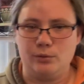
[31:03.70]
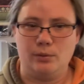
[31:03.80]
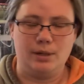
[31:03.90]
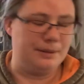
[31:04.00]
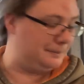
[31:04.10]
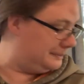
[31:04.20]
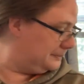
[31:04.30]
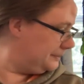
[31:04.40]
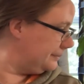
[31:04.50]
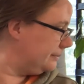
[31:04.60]
to
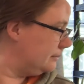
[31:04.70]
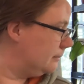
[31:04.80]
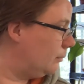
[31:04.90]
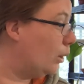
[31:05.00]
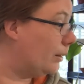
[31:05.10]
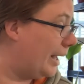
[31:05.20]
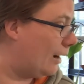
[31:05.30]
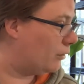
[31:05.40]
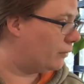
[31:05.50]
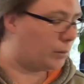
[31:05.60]
pull them
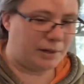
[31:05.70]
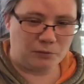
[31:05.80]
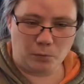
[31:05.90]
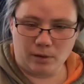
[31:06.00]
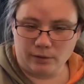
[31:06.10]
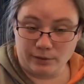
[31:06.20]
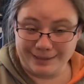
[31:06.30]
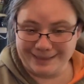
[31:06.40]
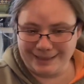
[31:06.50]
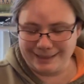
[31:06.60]
out of whatever water
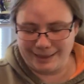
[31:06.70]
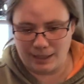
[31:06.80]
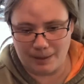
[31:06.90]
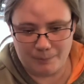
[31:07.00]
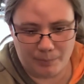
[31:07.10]
does not suck up.